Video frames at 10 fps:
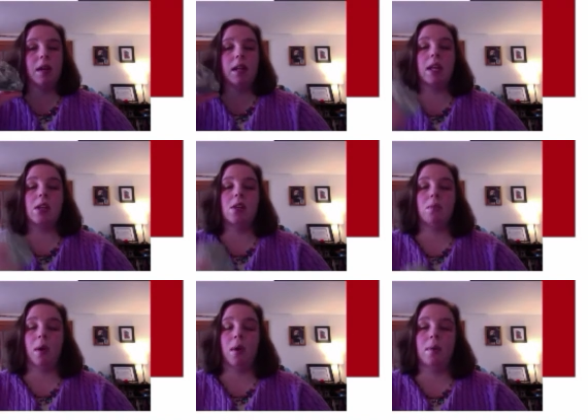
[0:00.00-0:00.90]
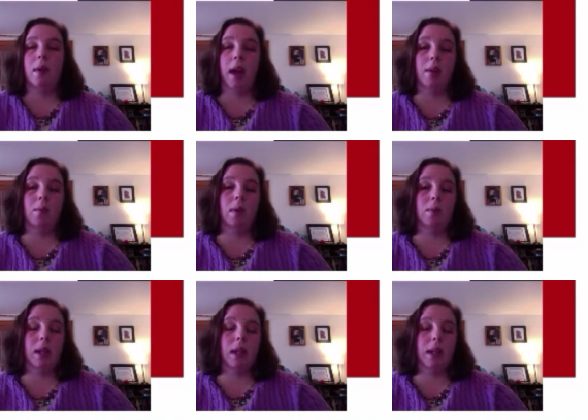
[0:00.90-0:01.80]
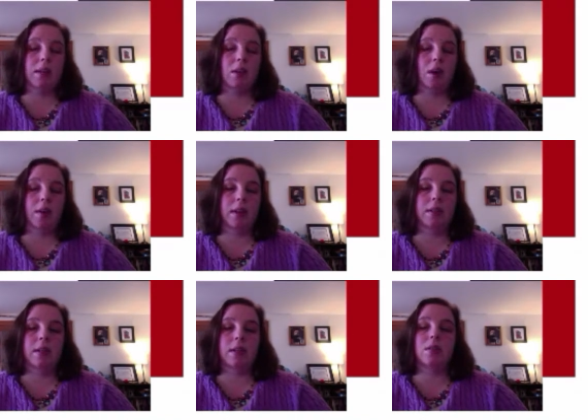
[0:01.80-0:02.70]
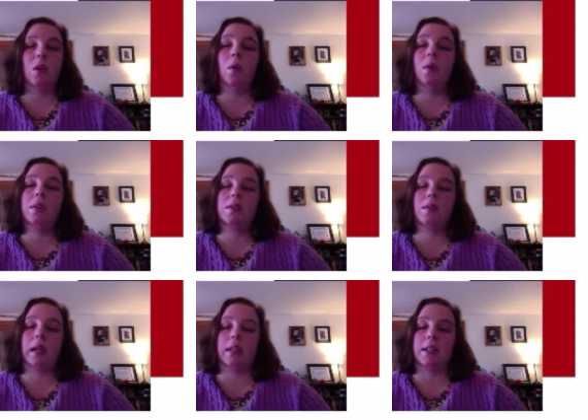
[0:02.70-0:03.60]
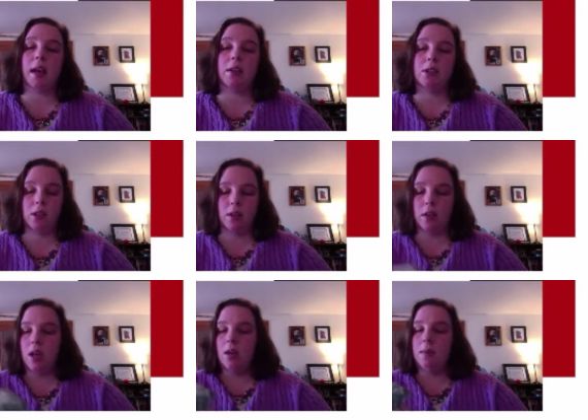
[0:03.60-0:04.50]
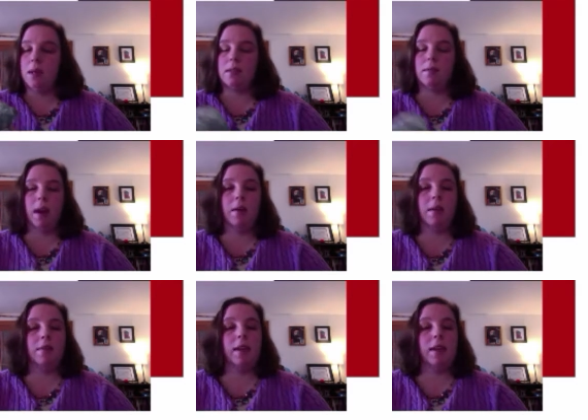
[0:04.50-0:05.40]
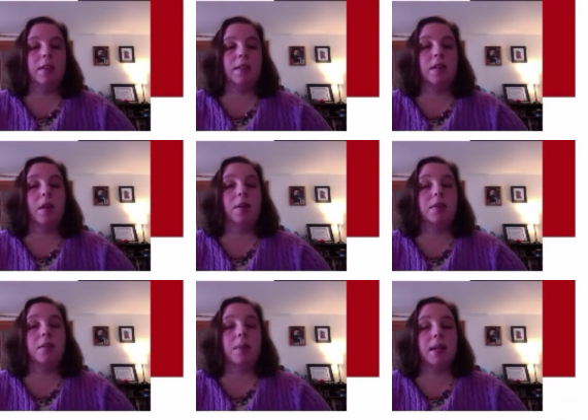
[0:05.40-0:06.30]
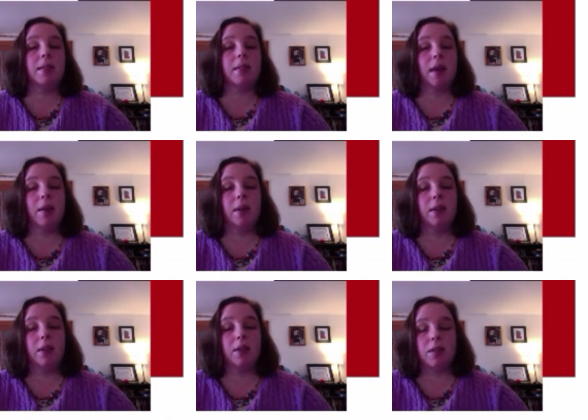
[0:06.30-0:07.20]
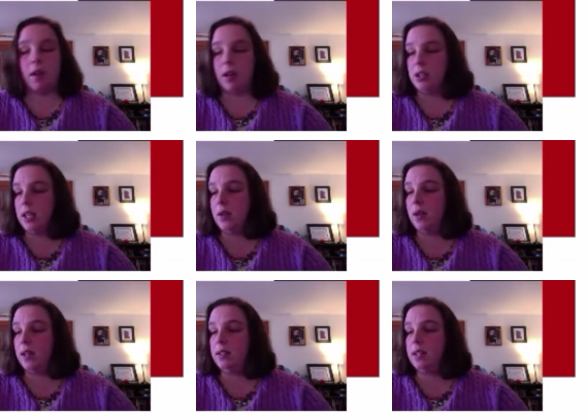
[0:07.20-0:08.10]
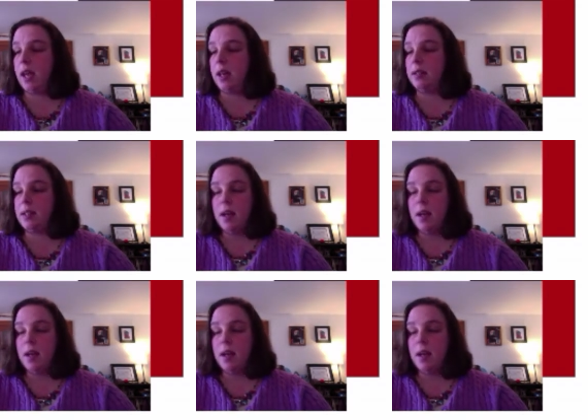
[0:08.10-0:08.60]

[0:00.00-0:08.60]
can grow, and what we like to call this is coarse grain texture because of how it feels and also because of how it looks. You're actually going to get